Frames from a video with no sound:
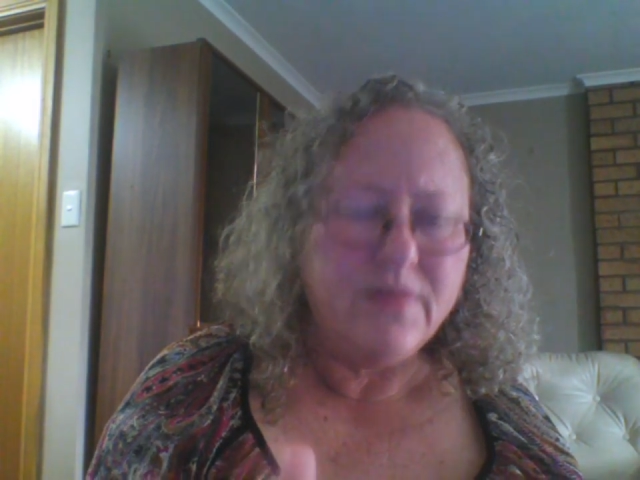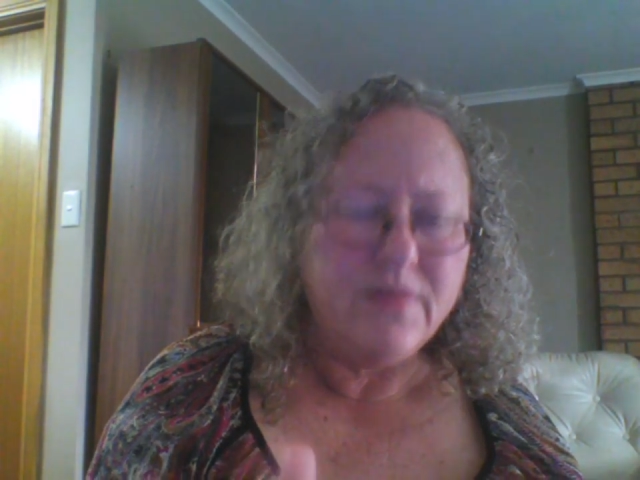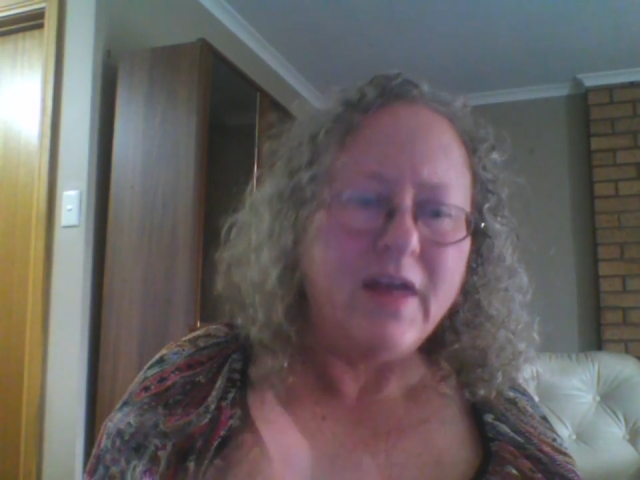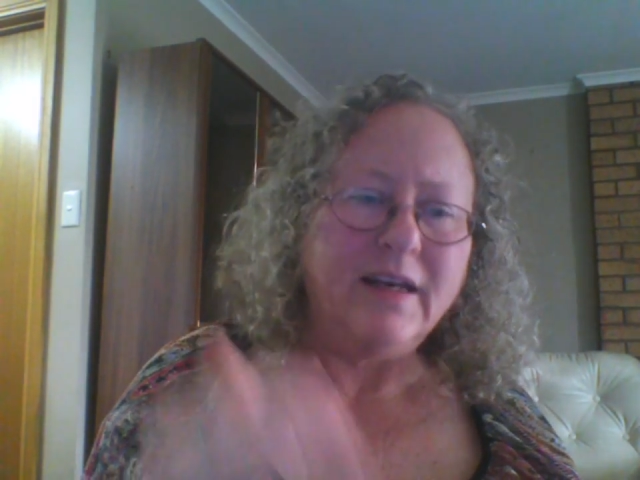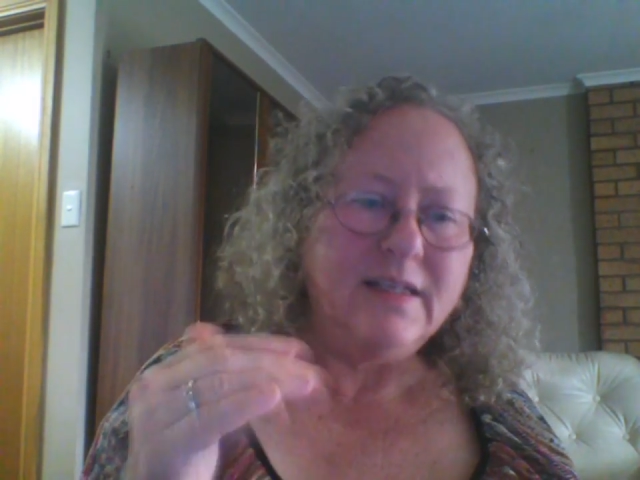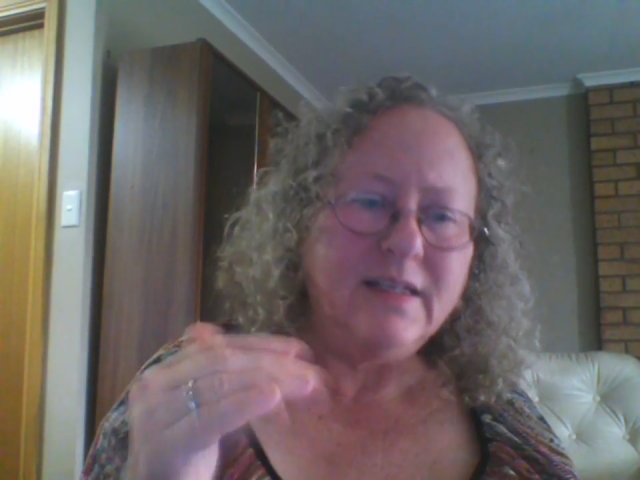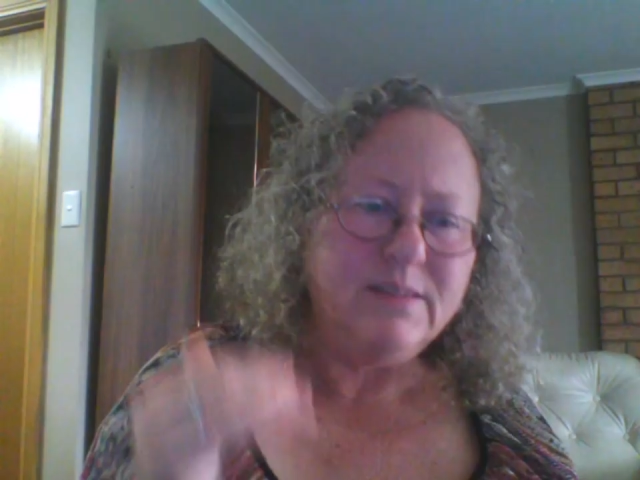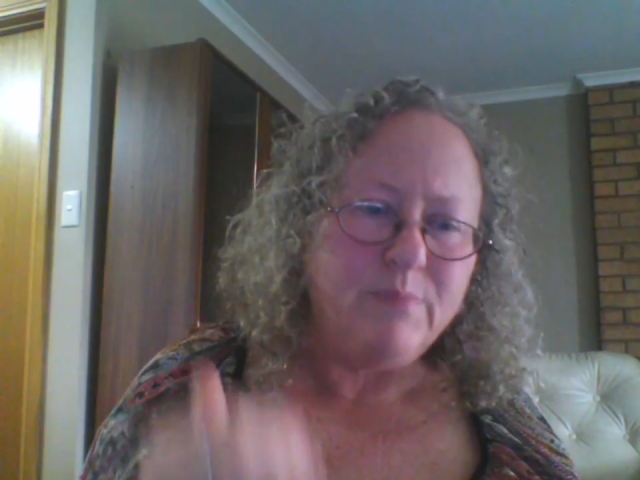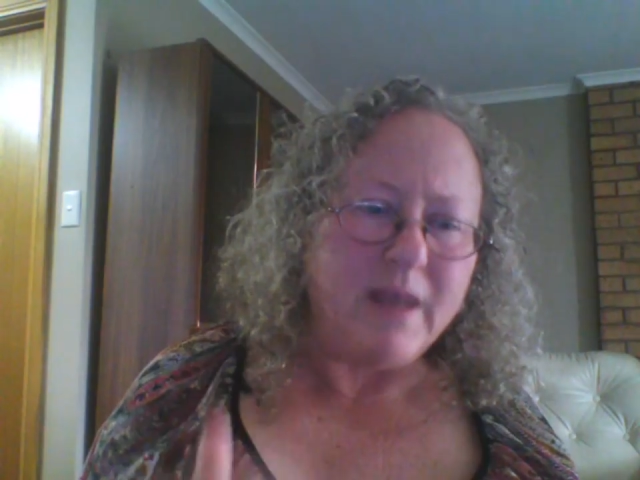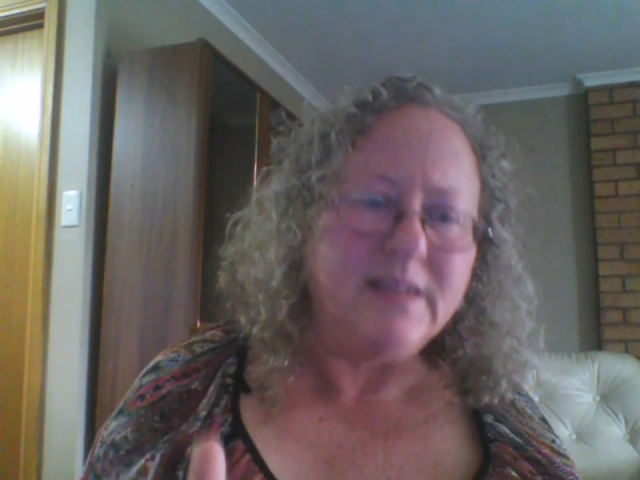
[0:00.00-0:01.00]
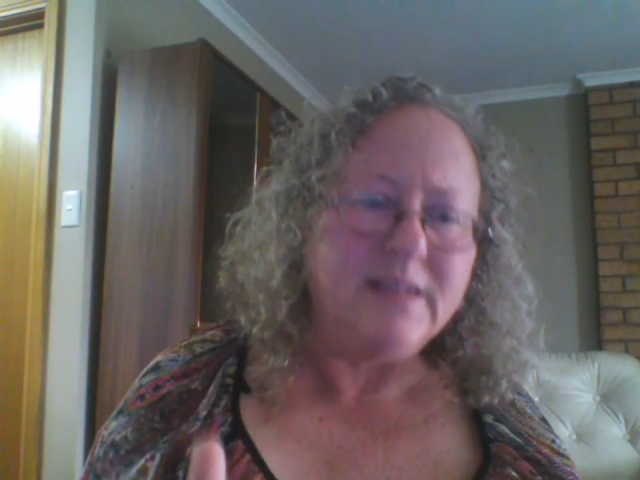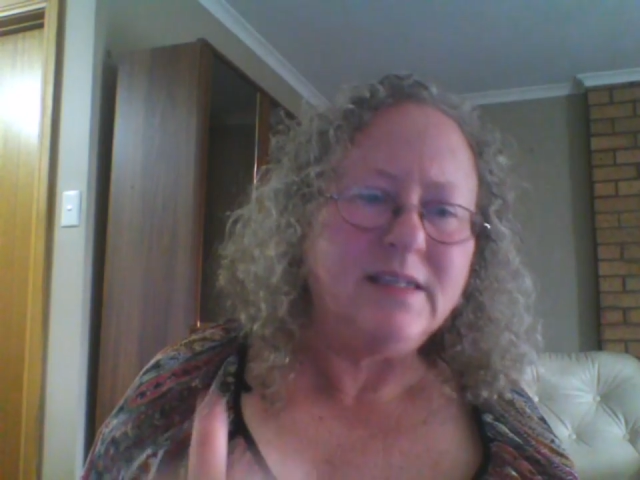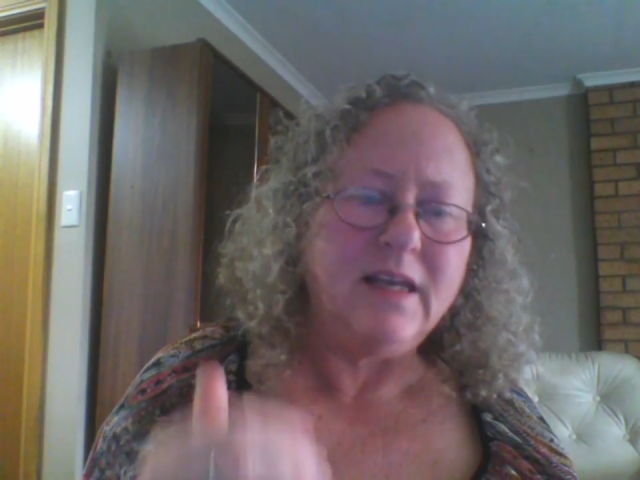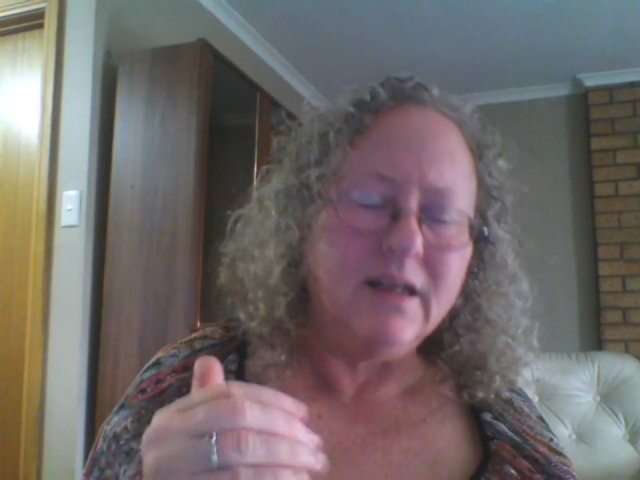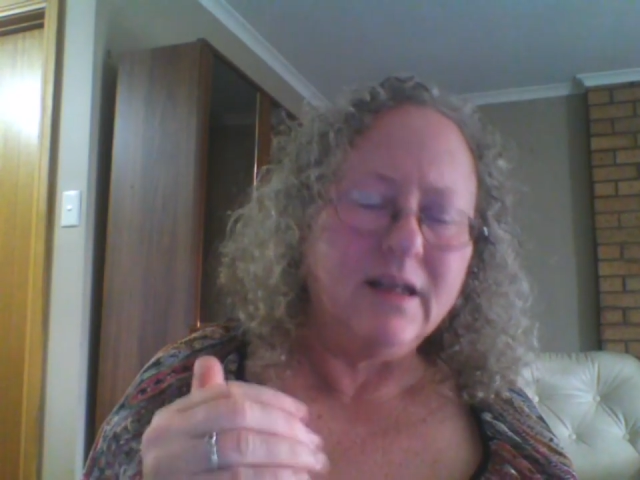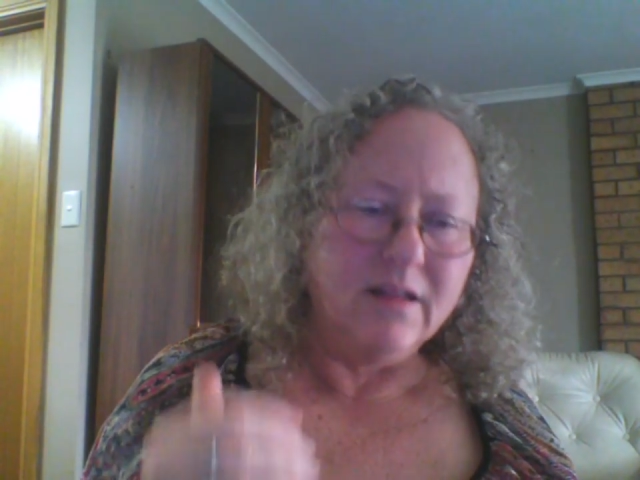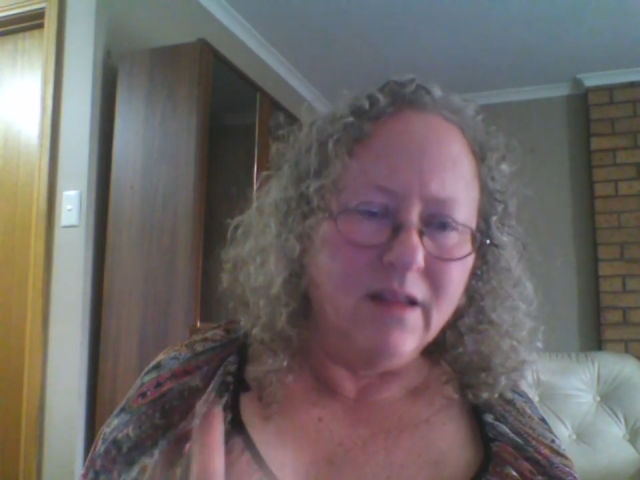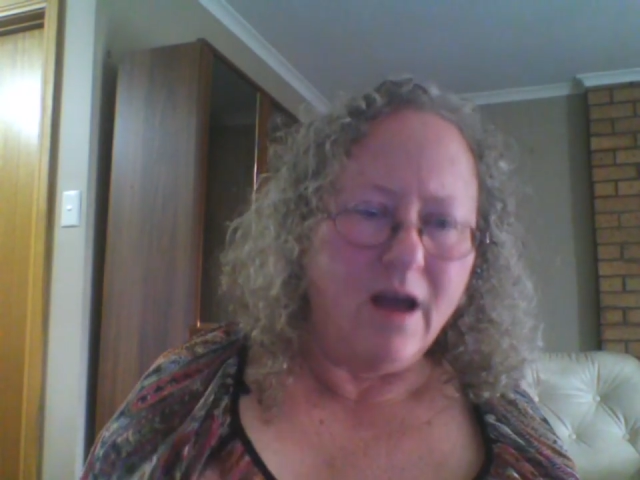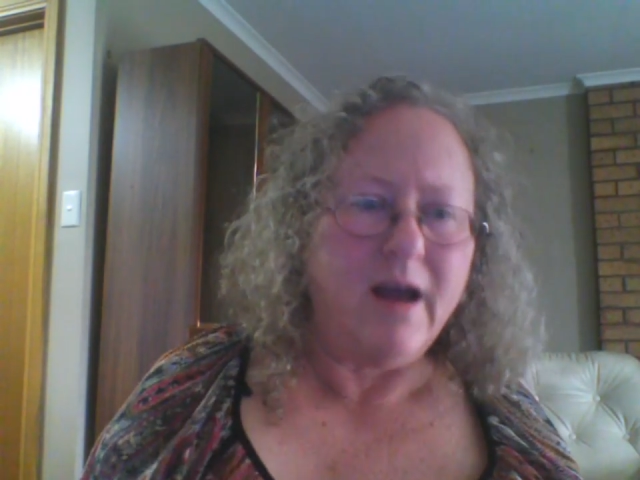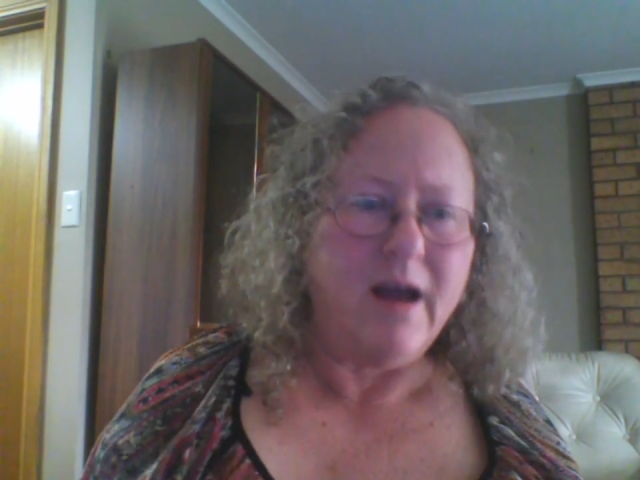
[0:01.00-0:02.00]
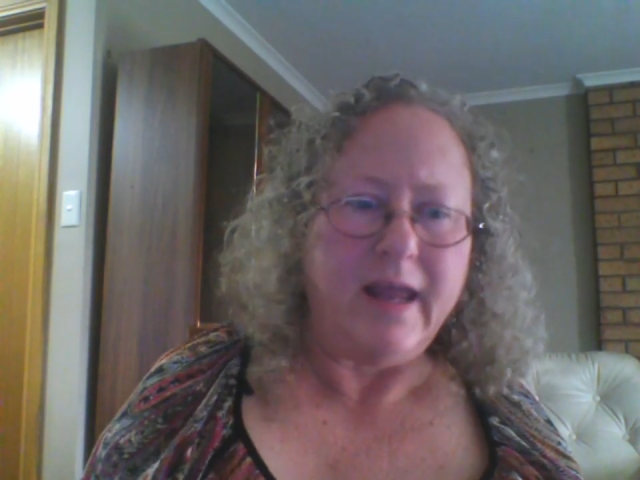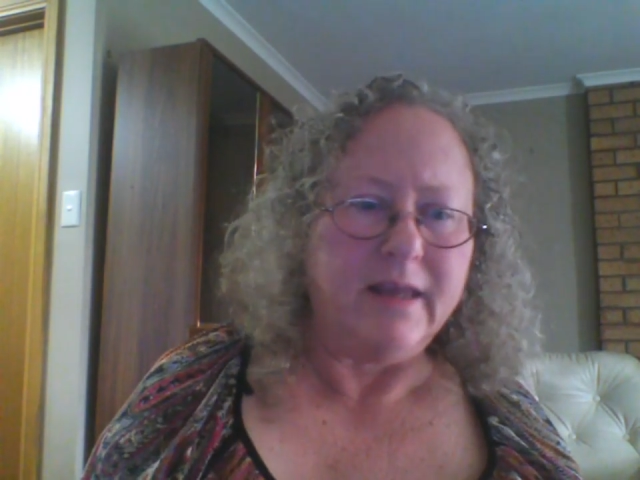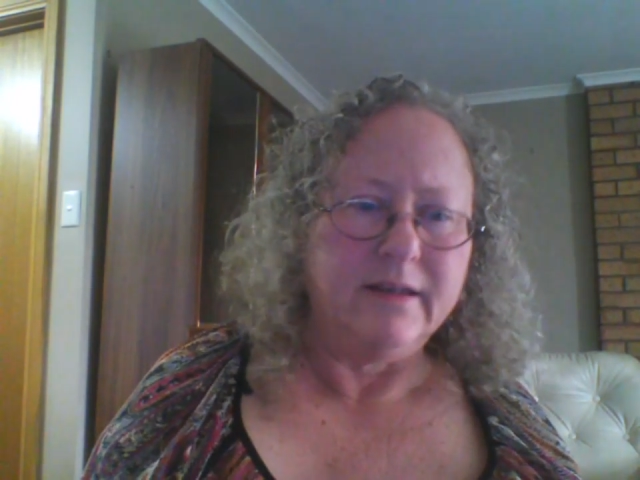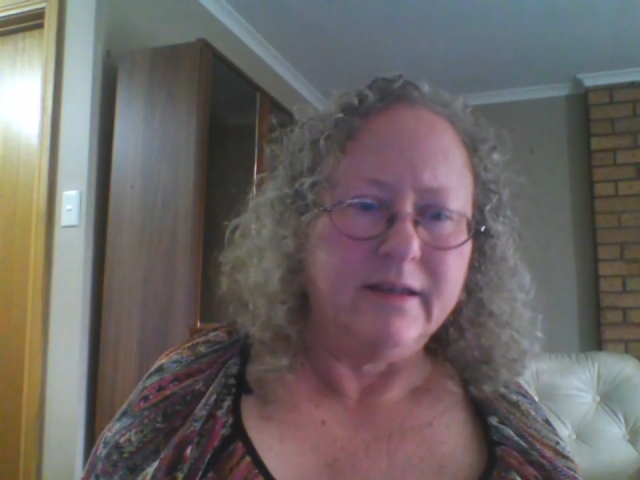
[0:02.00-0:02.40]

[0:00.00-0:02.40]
that it is based in a lie.